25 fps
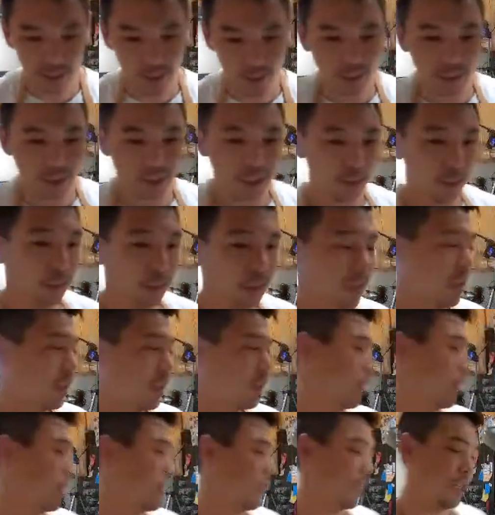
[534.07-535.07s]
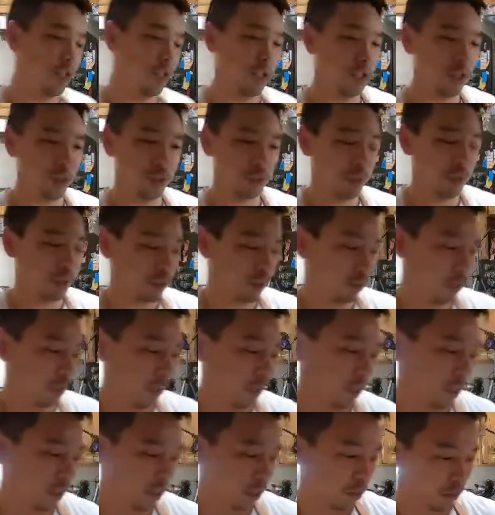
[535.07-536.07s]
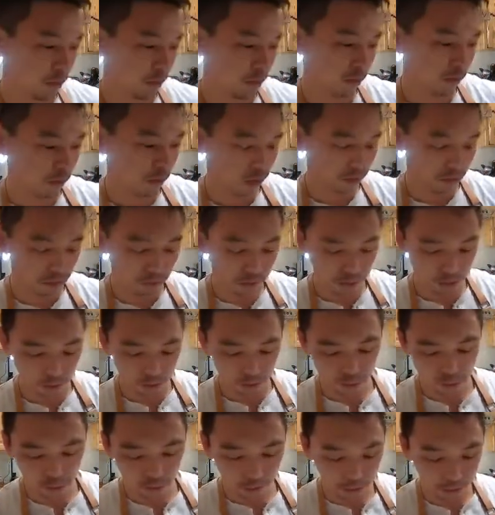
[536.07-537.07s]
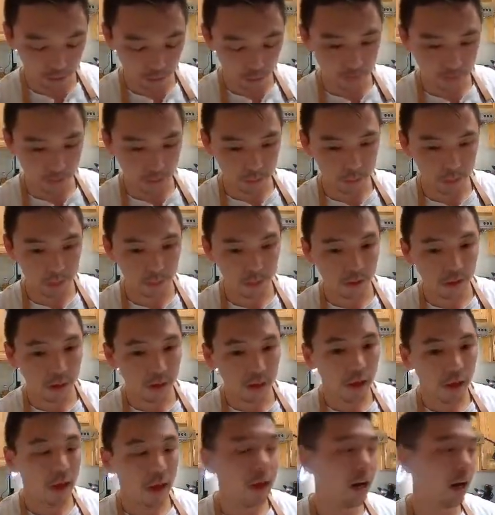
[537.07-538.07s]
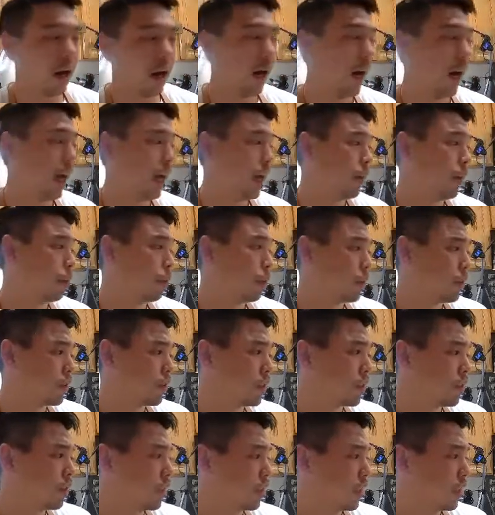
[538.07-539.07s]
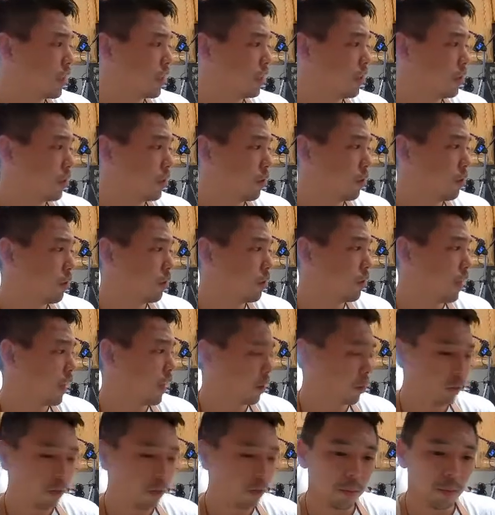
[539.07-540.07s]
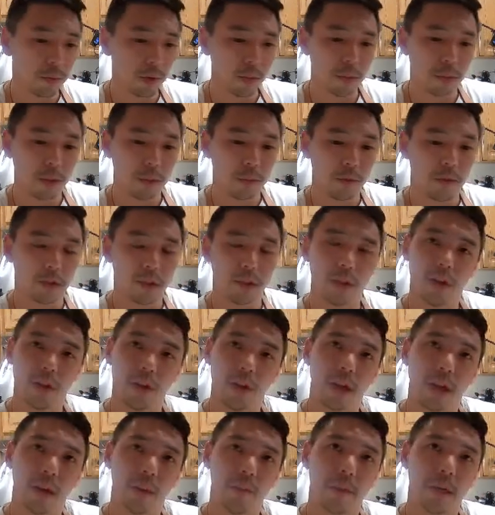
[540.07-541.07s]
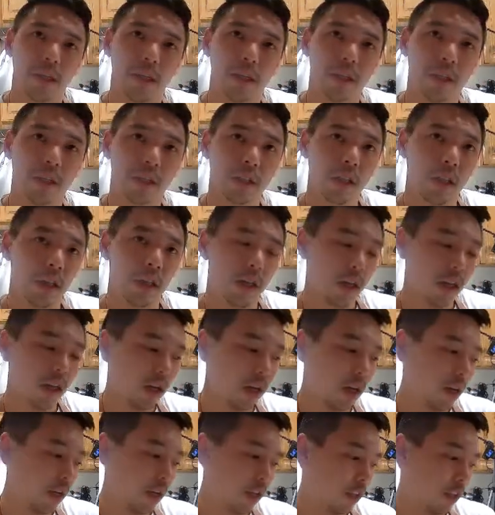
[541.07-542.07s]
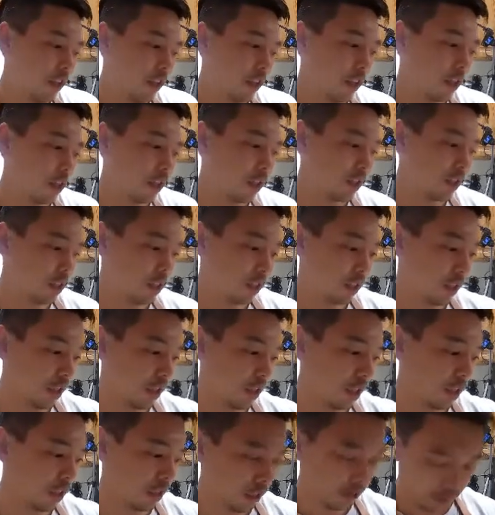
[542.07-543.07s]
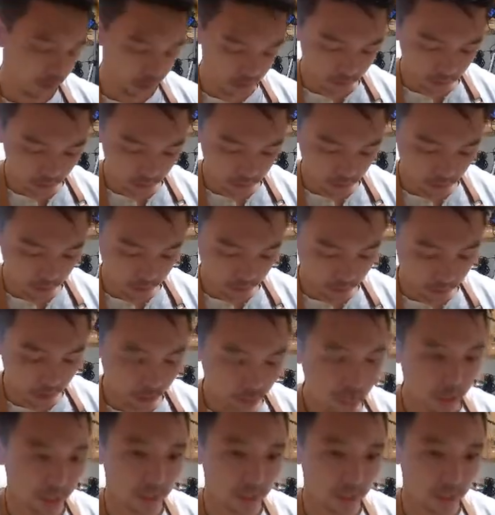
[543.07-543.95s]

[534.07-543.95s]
the Panda Express, I think it's just because the Panda Express version uses a red bell pepper. I personally don't like red bell peppers all that much. I think that it's kind of bland.